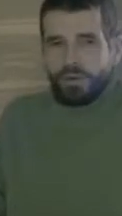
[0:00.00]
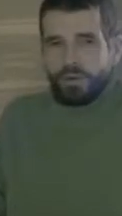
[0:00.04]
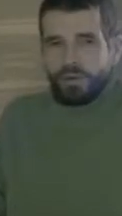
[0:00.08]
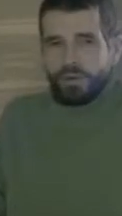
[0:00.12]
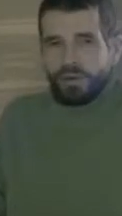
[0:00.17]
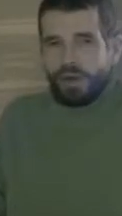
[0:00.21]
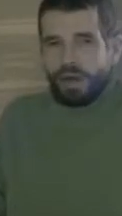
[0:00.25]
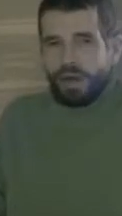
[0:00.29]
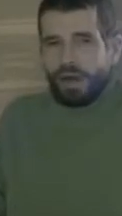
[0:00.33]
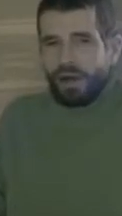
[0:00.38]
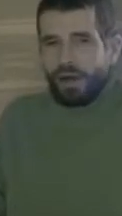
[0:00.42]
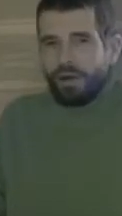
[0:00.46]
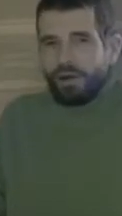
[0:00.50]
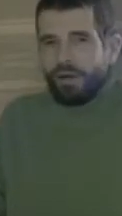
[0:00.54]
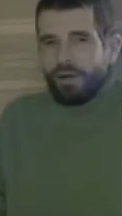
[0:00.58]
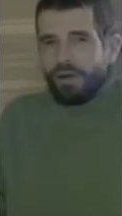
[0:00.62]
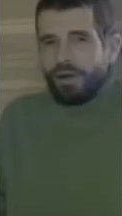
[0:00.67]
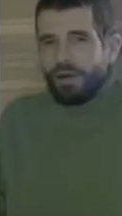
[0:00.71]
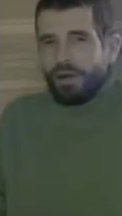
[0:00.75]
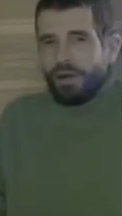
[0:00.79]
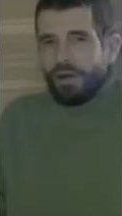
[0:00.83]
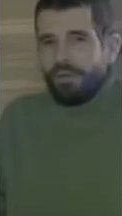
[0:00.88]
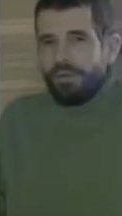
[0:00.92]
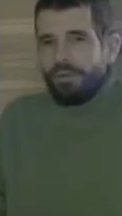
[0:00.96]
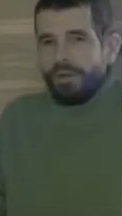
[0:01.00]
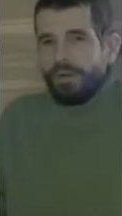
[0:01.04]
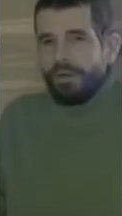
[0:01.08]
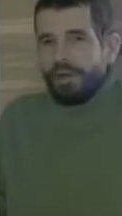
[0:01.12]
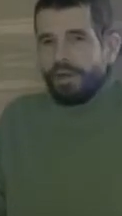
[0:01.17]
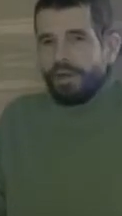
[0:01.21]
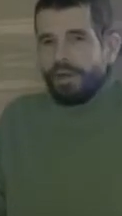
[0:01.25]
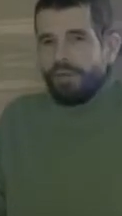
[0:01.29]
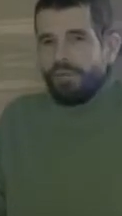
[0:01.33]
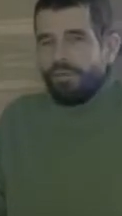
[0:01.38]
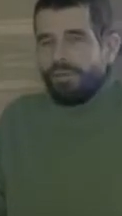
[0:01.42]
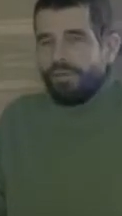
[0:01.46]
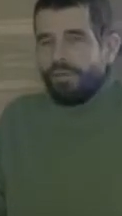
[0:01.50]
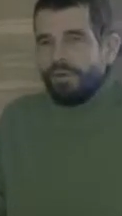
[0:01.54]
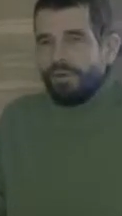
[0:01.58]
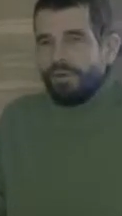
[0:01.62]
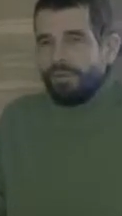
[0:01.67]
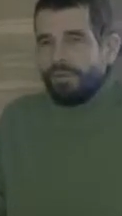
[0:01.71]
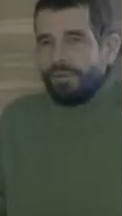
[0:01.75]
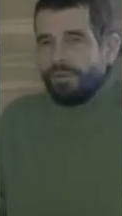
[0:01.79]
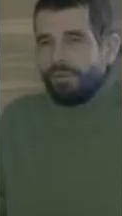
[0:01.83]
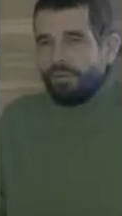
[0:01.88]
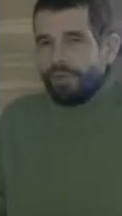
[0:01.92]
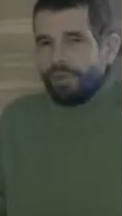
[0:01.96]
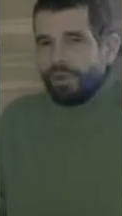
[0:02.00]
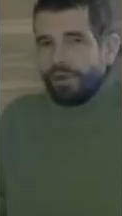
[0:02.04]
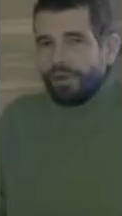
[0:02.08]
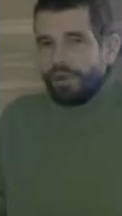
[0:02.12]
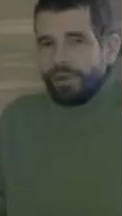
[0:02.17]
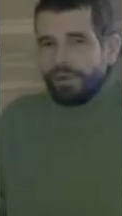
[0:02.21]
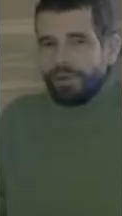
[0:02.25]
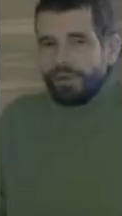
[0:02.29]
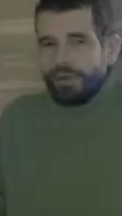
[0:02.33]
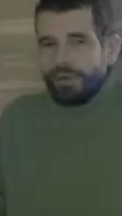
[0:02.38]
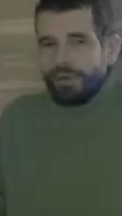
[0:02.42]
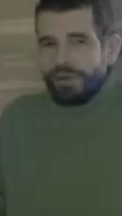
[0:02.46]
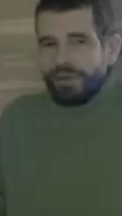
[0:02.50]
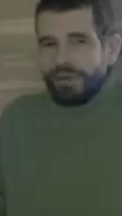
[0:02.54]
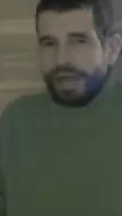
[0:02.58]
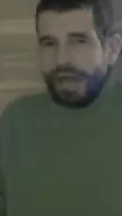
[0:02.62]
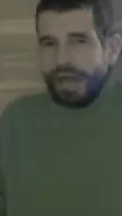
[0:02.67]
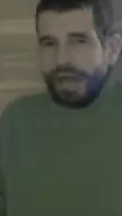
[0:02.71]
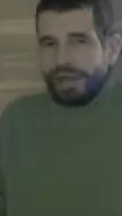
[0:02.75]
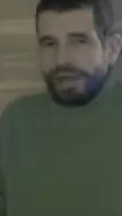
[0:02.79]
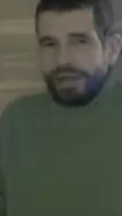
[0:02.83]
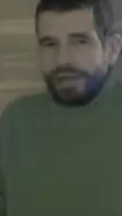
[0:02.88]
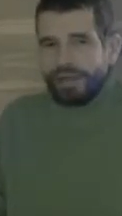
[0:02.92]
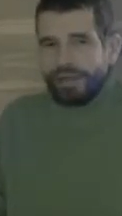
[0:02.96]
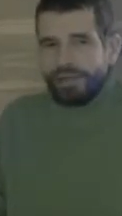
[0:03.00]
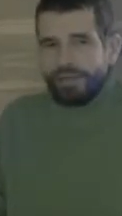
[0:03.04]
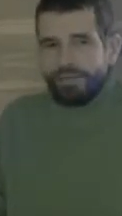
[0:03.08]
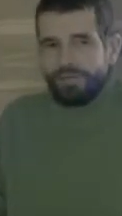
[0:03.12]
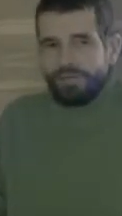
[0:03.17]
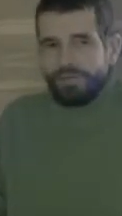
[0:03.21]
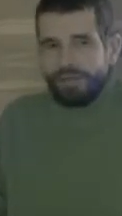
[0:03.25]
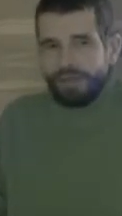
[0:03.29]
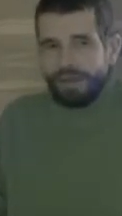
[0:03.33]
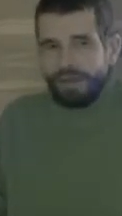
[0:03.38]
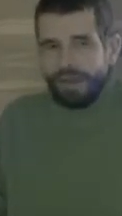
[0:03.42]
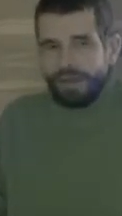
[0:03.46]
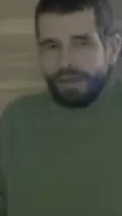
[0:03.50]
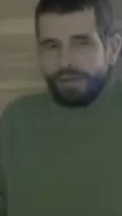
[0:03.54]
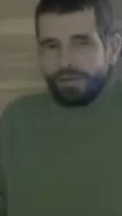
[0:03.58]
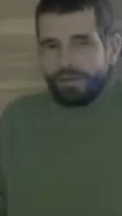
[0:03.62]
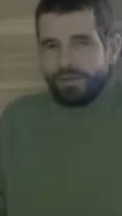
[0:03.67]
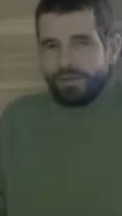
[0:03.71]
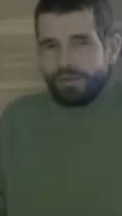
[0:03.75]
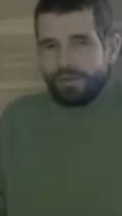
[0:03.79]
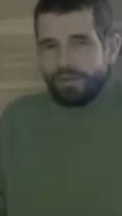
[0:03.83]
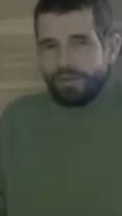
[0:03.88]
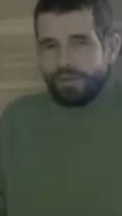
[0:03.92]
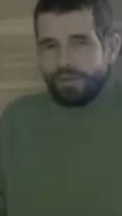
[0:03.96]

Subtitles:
So how are you going to become pure in your sadhana if you're not